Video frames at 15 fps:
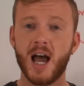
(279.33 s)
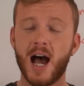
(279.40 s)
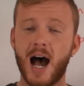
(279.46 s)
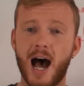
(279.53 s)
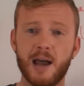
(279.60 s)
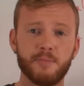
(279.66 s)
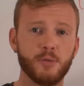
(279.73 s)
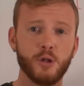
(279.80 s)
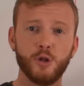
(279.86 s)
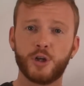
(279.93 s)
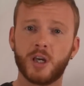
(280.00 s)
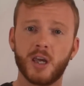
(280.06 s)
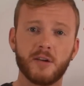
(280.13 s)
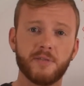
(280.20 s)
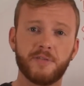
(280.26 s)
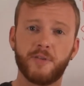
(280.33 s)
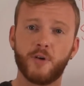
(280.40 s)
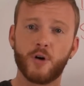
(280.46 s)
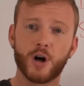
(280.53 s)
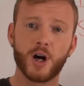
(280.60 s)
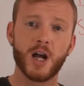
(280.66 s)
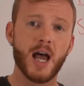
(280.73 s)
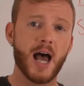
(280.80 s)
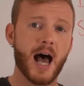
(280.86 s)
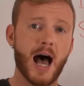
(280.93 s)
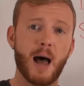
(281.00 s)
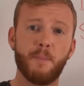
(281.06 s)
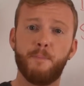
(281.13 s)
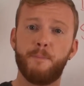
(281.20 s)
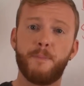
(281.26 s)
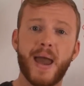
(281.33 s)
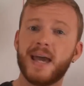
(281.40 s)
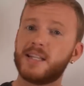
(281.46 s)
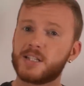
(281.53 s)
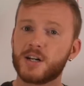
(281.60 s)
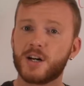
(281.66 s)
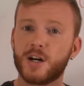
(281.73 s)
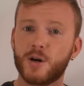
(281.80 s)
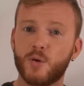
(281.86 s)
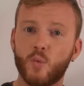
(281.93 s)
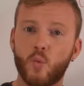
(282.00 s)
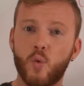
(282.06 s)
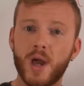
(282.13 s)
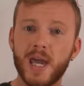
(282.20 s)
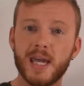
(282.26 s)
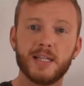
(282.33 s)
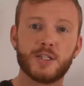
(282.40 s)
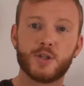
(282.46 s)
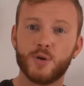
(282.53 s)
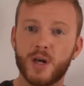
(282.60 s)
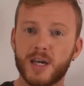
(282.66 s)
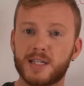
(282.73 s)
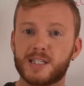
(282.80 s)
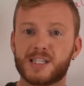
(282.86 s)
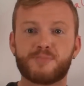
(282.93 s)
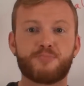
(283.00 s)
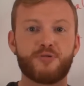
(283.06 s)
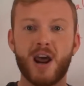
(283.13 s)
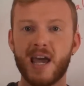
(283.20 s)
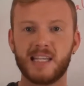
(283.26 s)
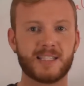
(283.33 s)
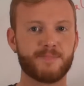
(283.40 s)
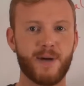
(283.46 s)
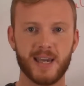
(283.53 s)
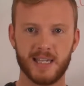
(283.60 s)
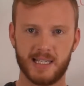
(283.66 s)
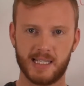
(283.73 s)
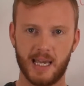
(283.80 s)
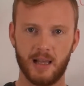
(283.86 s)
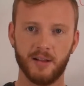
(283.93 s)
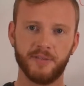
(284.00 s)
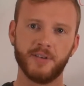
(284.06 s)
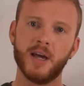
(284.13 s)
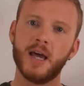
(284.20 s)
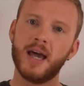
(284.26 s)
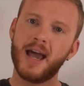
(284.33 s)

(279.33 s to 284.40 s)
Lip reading: I'm looking for a better way to express myself.